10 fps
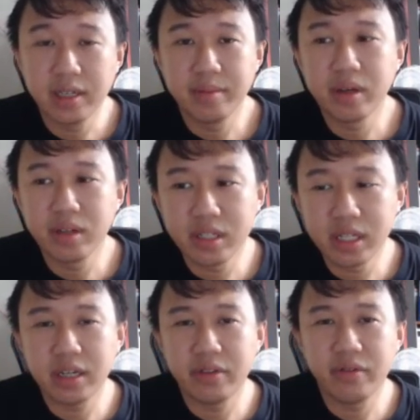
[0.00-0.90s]
because
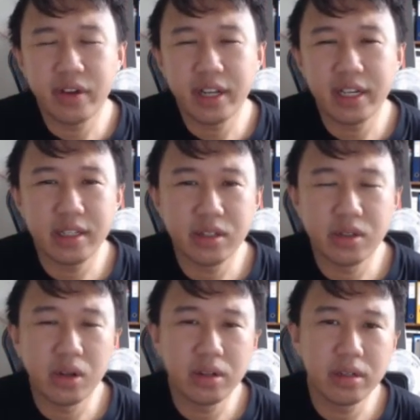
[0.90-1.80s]
a friend is
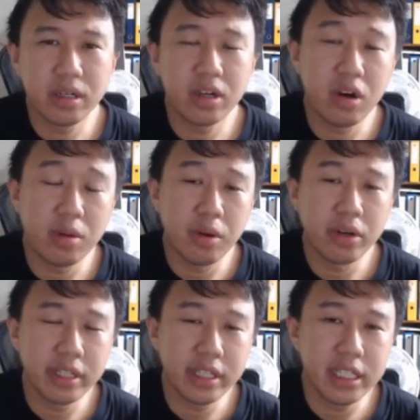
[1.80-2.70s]
not a
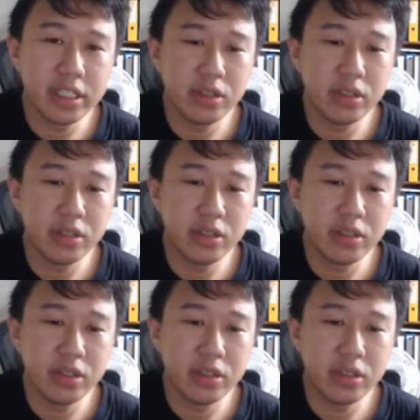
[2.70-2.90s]
commodity.